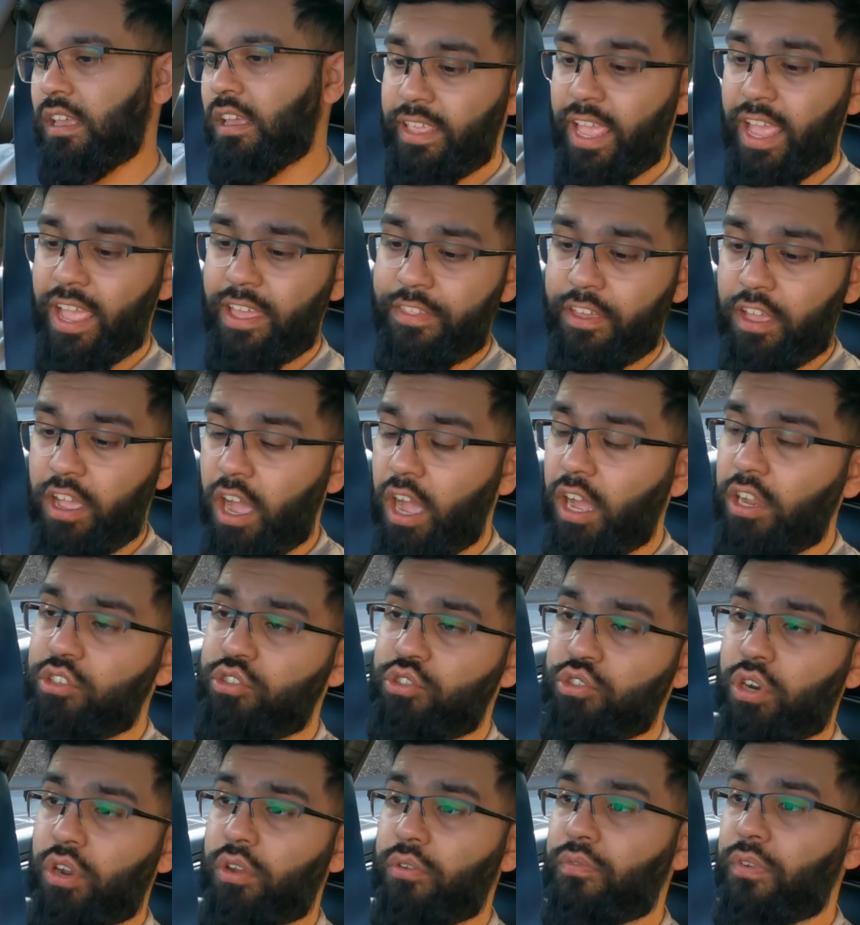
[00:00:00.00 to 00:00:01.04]
Yeah, the car
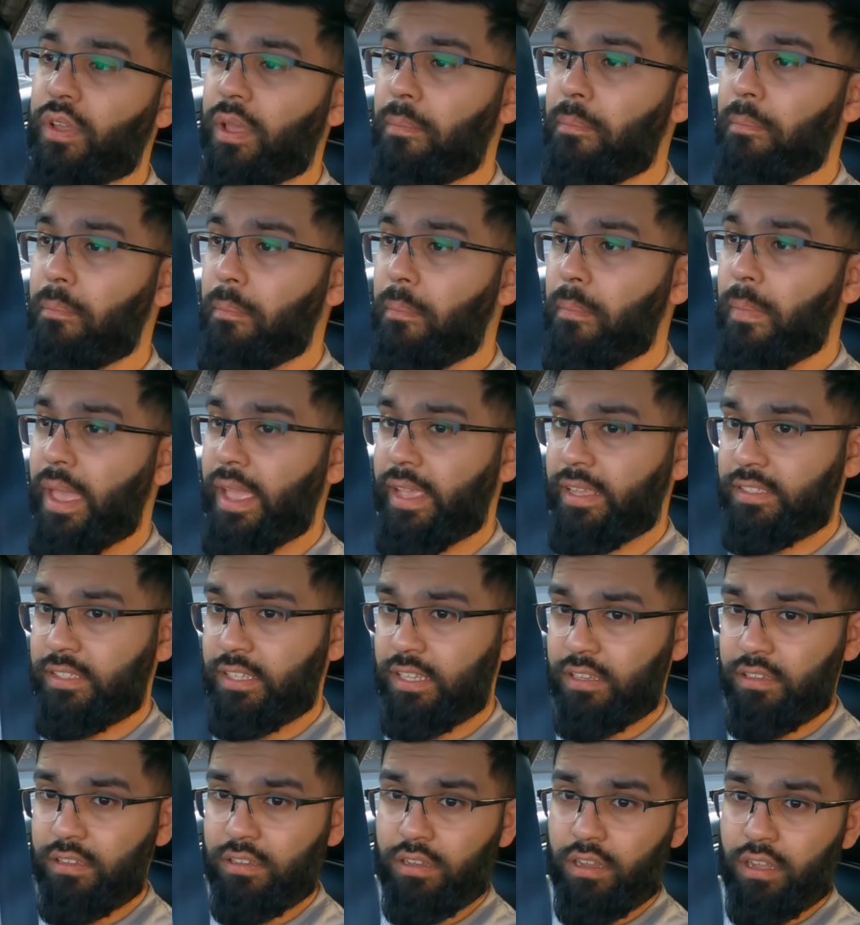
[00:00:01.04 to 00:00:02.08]
drove
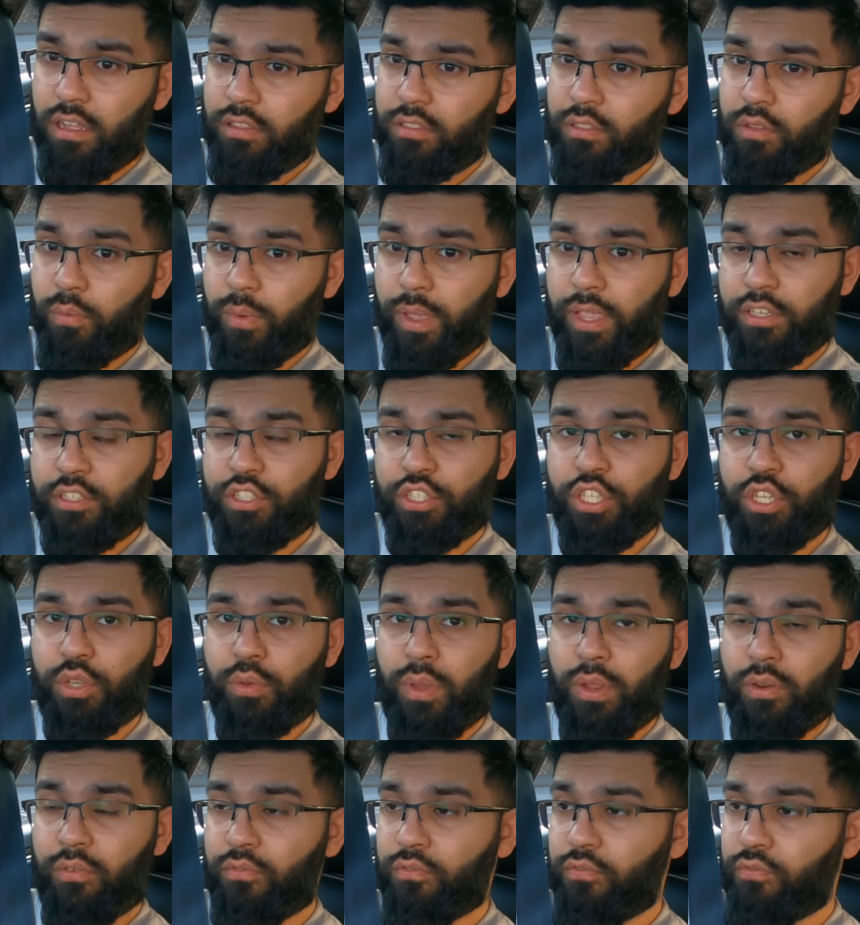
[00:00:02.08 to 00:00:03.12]
amazing on the way
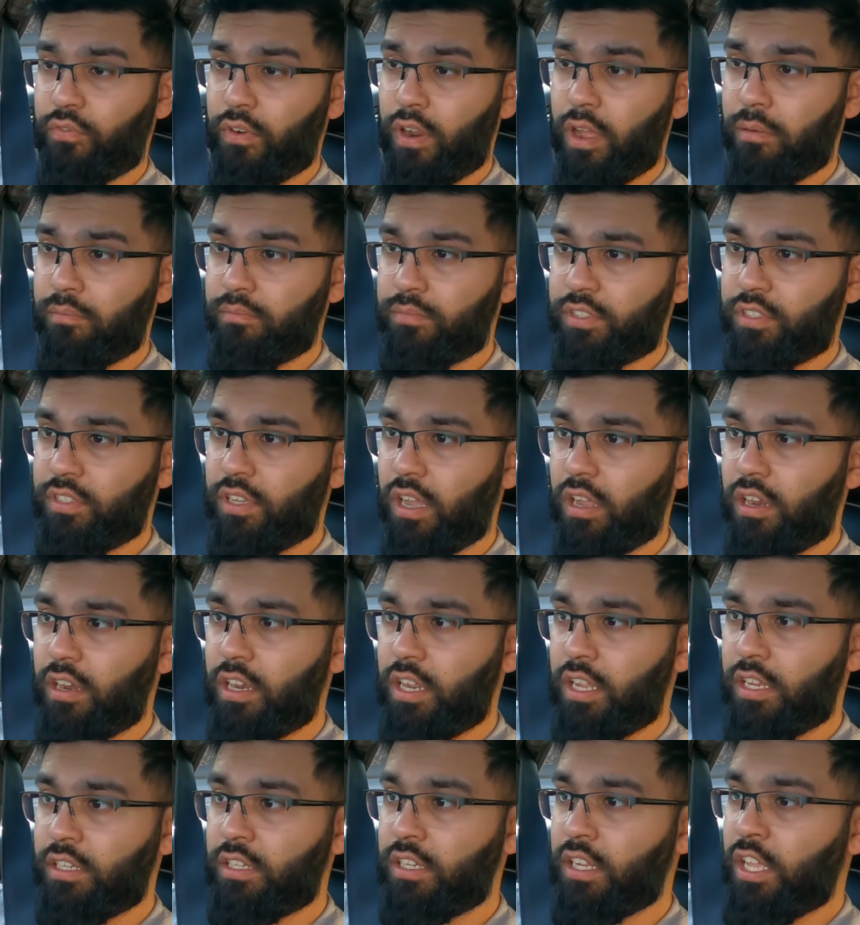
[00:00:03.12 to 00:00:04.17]
to and from
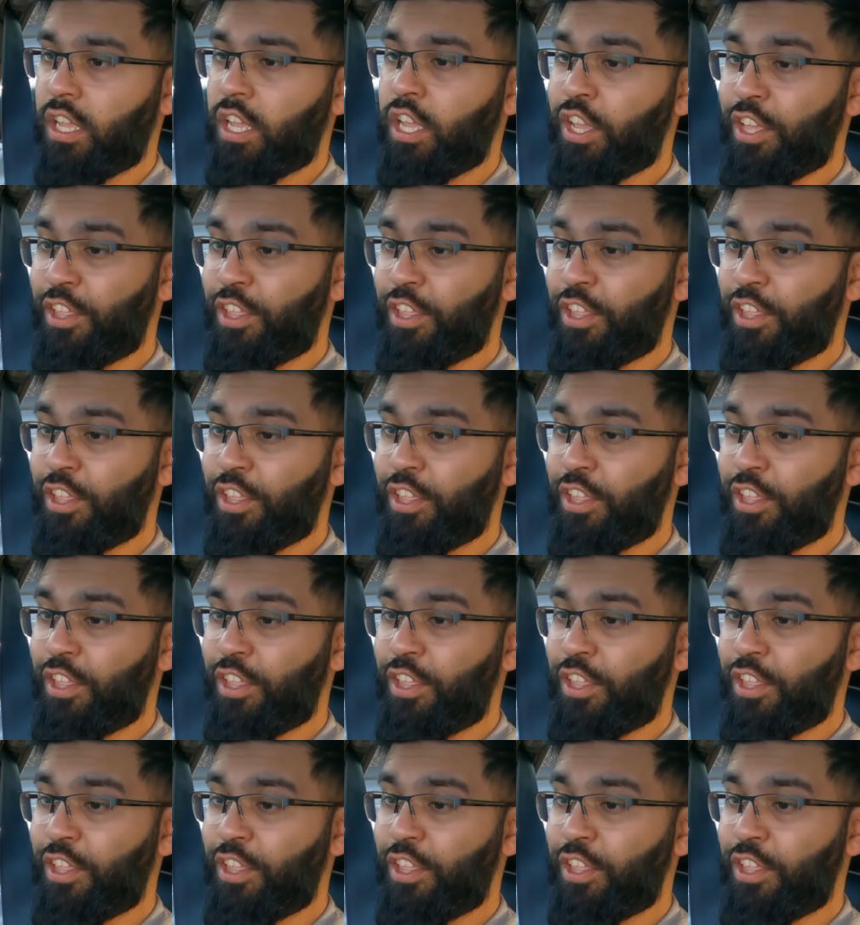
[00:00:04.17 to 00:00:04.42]
Scotland.